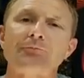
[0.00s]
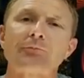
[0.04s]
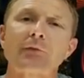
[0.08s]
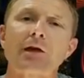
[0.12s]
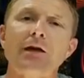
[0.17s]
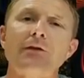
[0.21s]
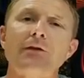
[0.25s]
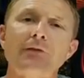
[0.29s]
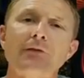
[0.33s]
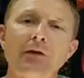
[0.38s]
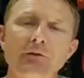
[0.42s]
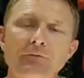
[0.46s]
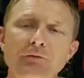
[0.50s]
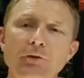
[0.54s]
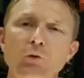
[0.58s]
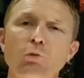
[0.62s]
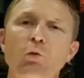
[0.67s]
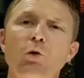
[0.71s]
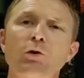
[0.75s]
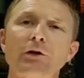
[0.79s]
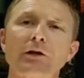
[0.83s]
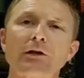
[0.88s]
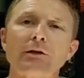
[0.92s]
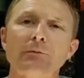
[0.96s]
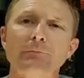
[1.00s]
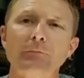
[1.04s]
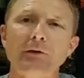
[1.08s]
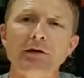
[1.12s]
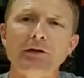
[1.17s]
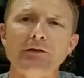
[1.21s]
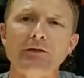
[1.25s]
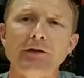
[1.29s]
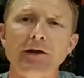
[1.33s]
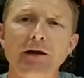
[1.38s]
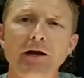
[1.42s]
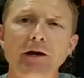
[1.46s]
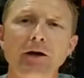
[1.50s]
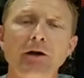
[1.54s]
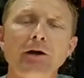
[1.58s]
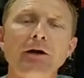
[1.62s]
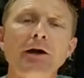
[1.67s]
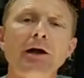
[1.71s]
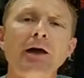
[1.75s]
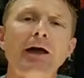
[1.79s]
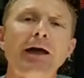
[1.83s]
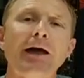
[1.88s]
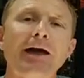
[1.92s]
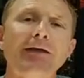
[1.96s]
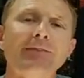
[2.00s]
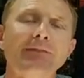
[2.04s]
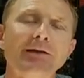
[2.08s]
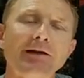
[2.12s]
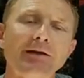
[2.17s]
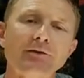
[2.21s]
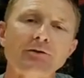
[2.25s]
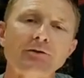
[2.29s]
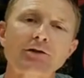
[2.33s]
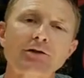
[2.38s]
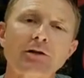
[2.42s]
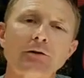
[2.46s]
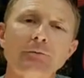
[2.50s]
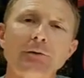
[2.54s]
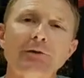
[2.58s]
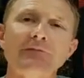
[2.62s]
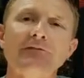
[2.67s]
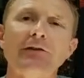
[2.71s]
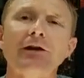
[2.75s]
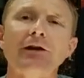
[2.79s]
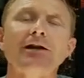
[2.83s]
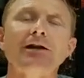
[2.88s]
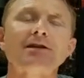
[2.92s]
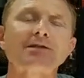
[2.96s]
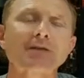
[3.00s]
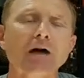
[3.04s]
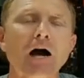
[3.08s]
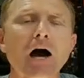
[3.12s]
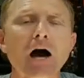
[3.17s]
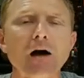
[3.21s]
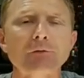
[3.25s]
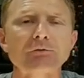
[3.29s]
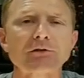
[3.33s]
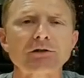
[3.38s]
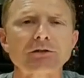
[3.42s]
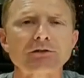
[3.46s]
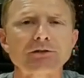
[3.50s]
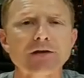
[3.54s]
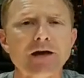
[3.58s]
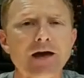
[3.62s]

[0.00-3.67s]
if they're wanting to be there. And then there's going to be various options.